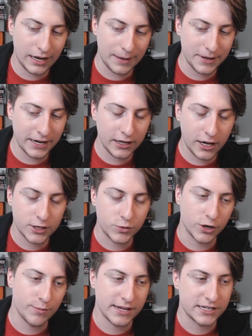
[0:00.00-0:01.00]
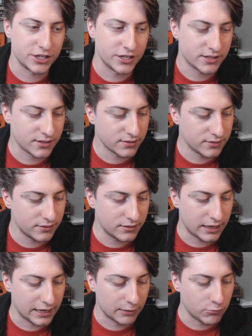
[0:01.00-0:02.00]
I've been getting a lot of Twitter messages,
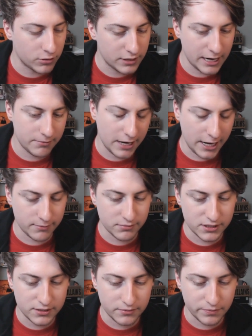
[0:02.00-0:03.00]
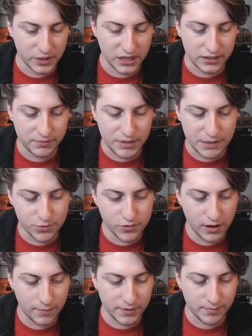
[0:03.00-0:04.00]
and I won't name names, but
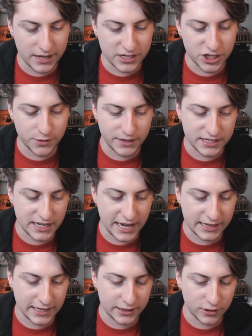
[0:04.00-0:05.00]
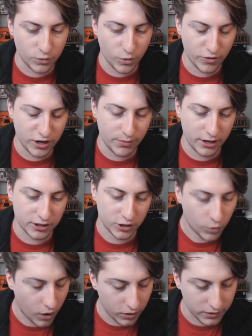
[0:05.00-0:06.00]
people have been messaging me saying that they're worried about their
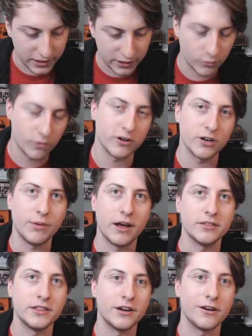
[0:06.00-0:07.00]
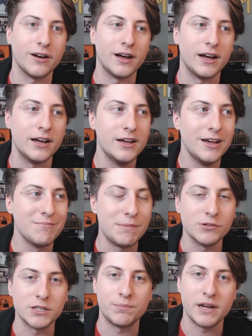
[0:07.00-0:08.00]
quality. They're worried about their
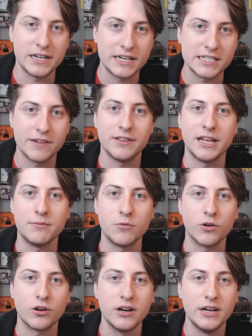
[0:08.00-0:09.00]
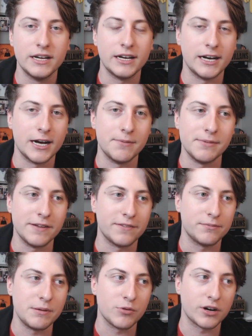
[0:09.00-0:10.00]
people's opinions of them, or
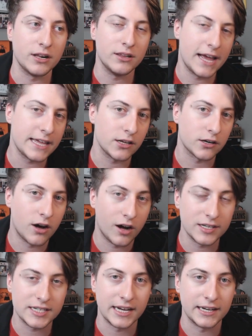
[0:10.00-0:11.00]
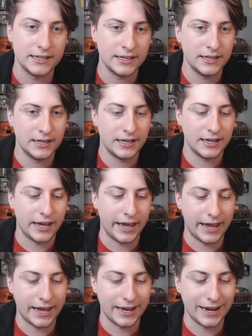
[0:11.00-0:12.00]
if people are gonna like their content.
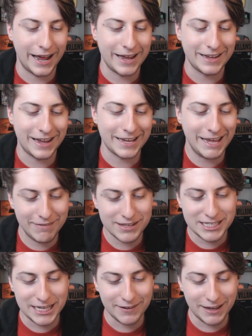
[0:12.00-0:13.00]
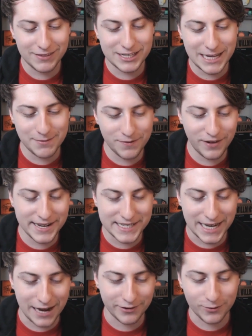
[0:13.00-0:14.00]
And I gave the same
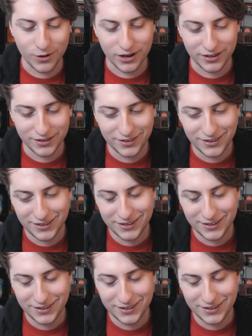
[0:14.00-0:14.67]
advice to everyone.